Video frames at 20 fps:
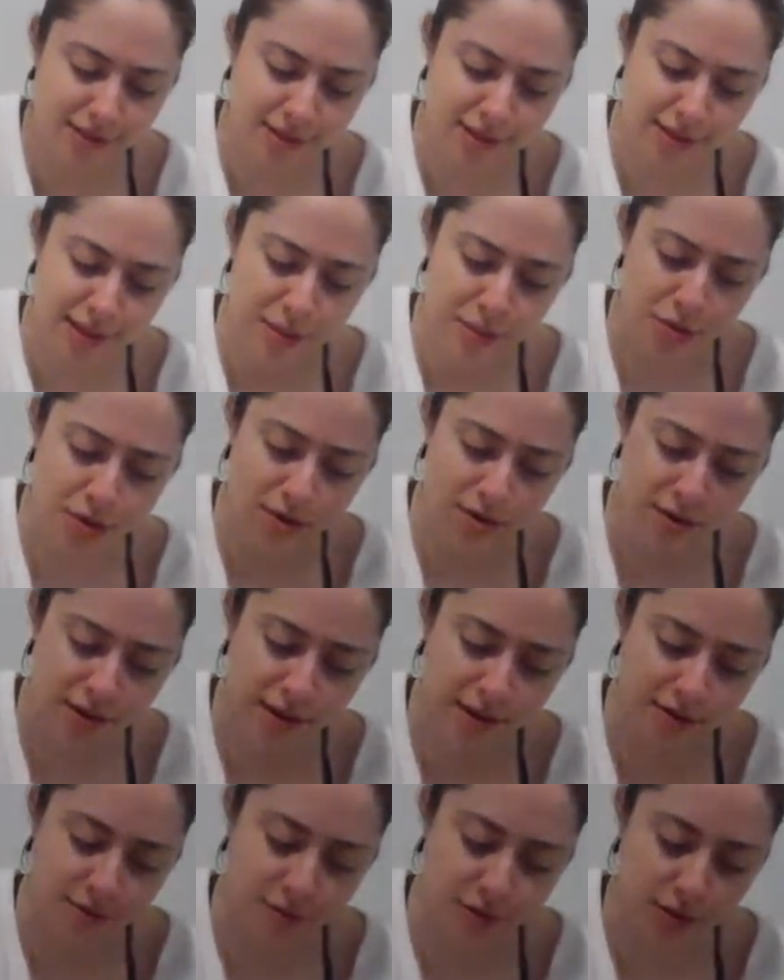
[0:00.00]
that
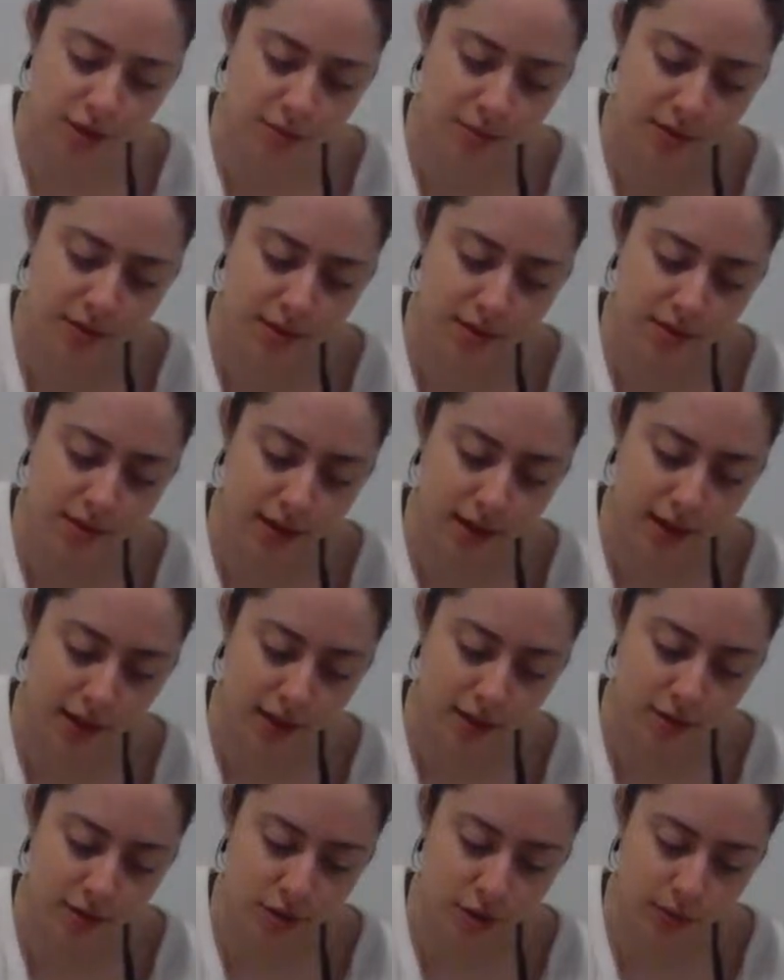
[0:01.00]
it's December and
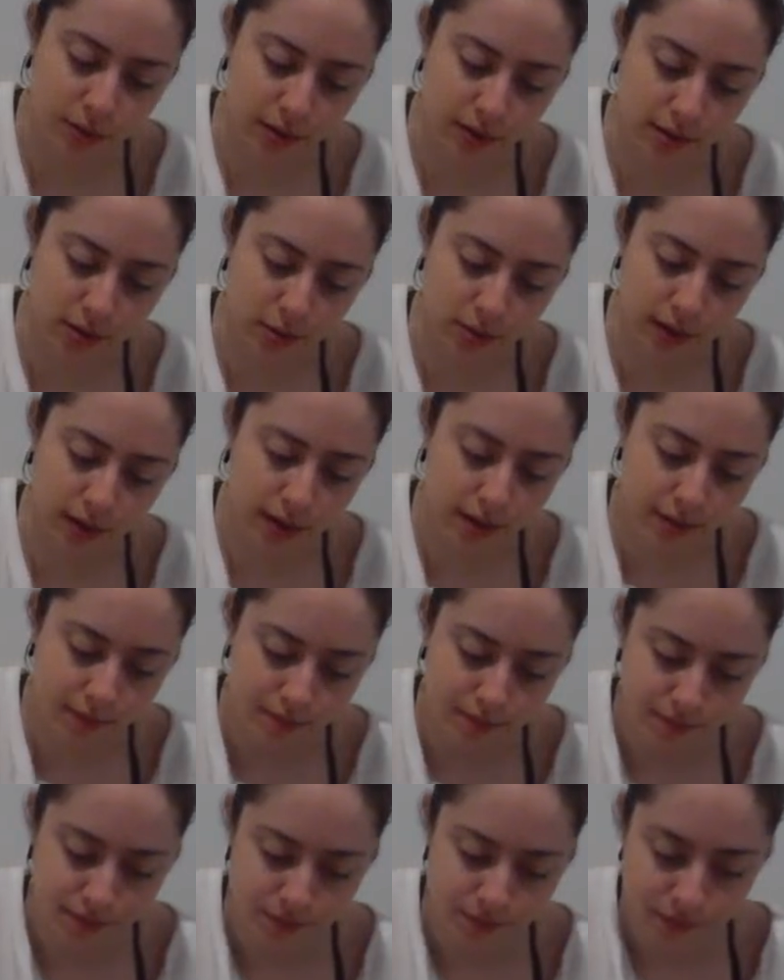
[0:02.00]
Christmas is like 2
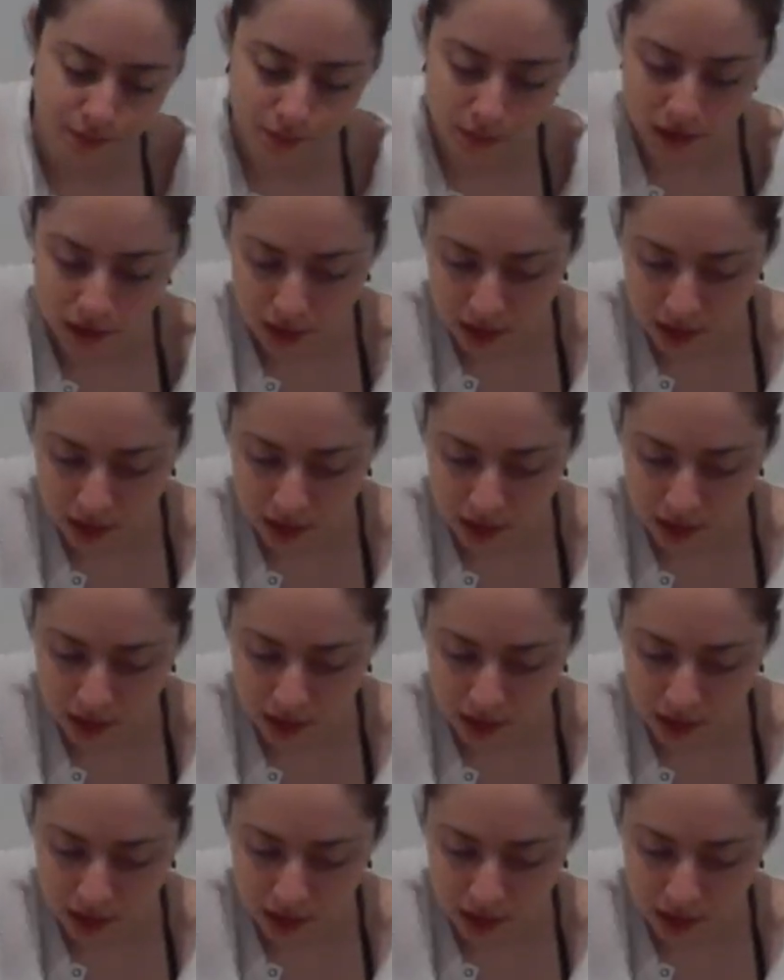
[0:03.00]
weeks away.